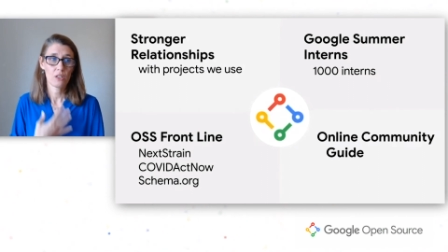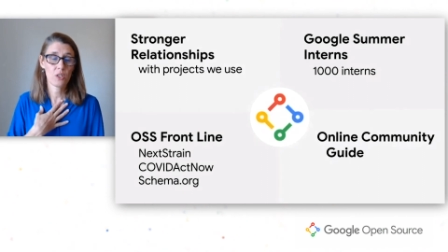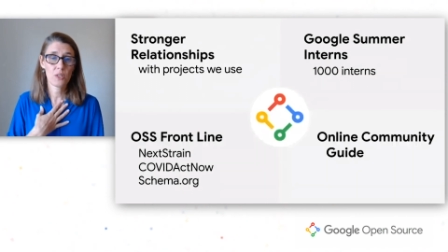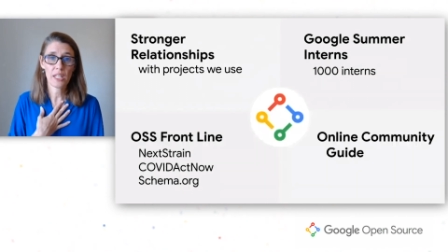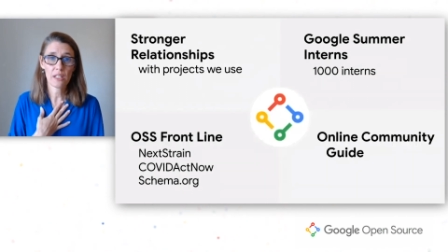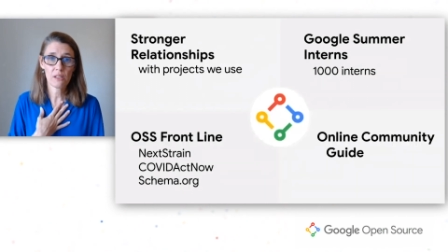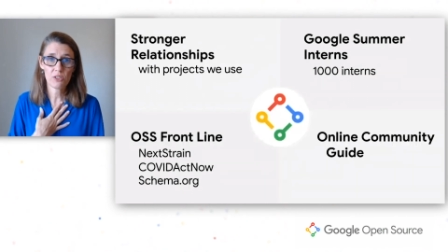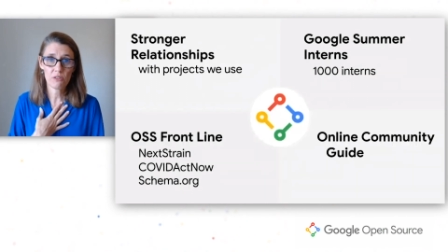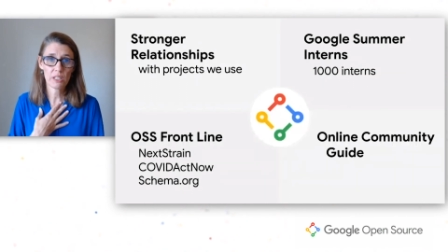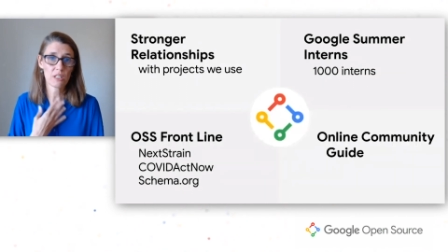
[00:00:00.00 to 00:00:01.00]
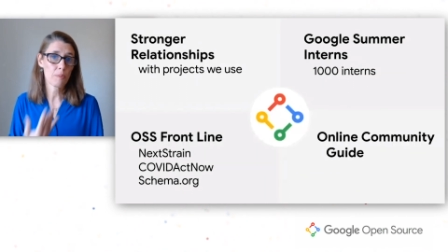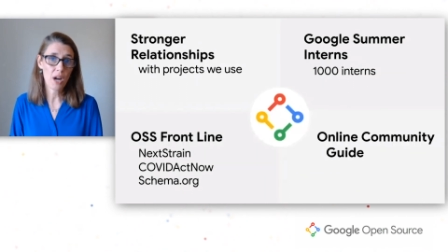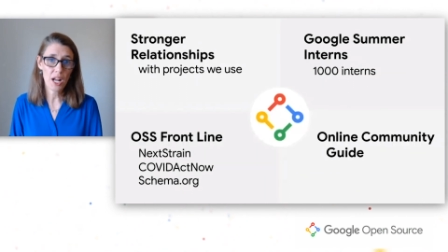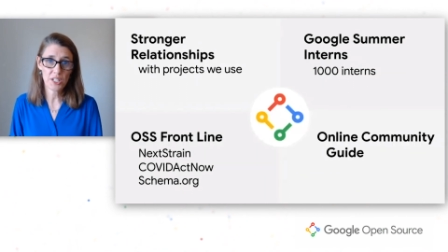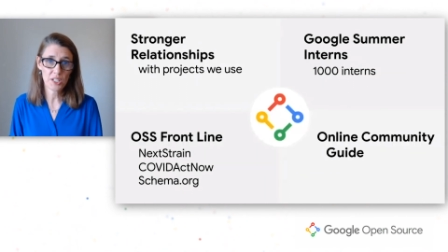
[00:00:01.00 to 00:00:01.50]
to the industry and to the
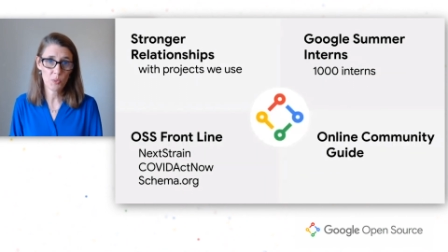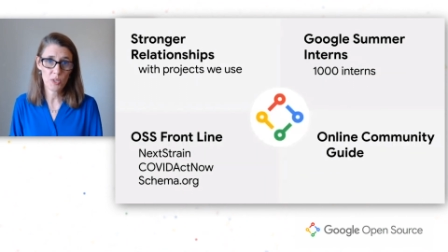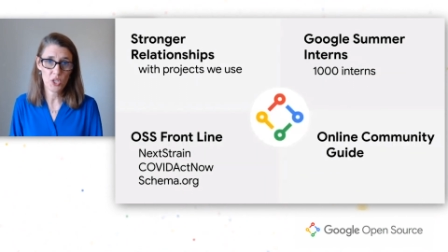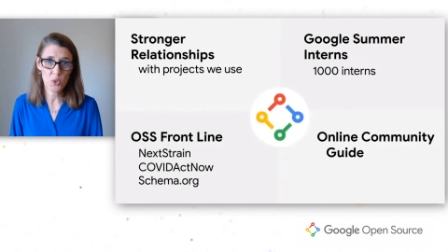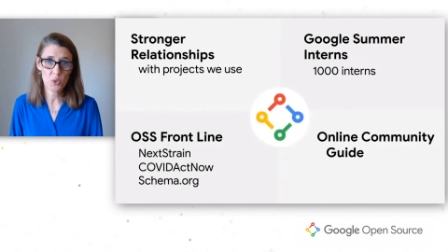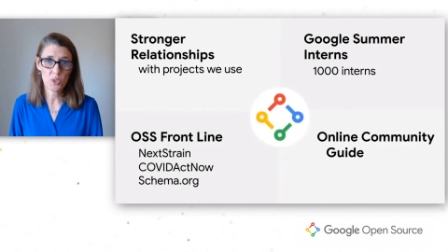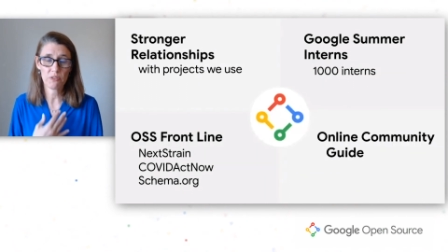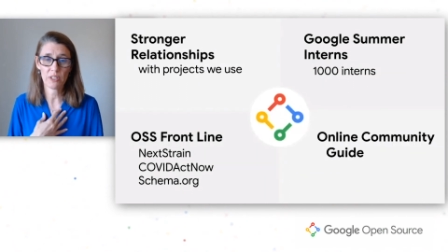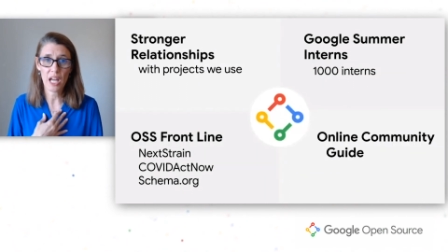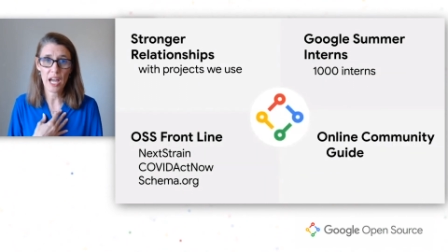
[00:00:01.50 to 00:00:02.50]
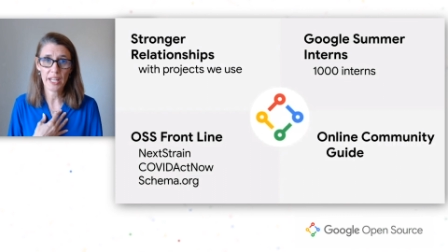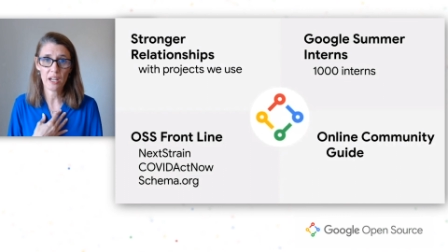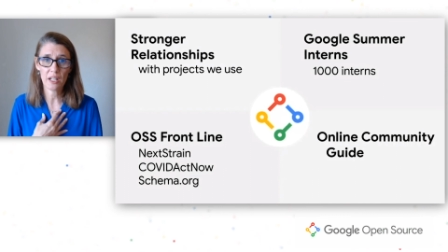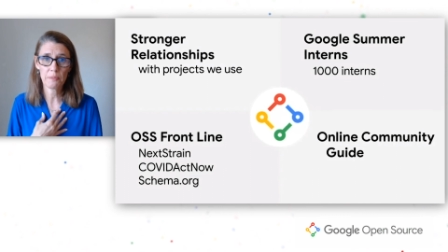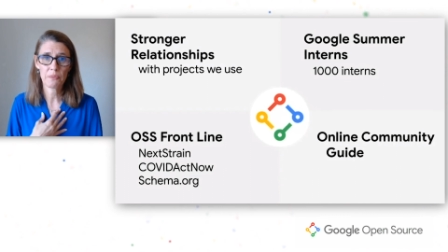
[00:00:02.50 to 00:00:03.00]
projects we use and rely
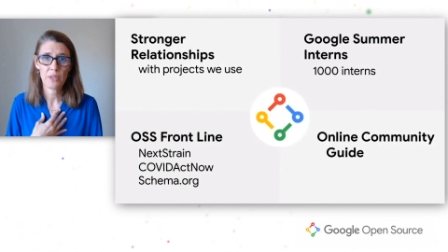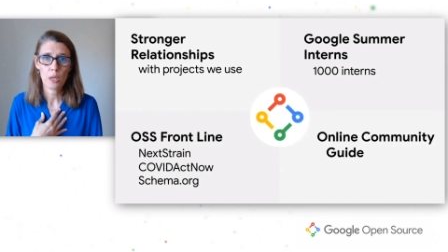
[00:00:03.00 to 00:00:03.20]
on.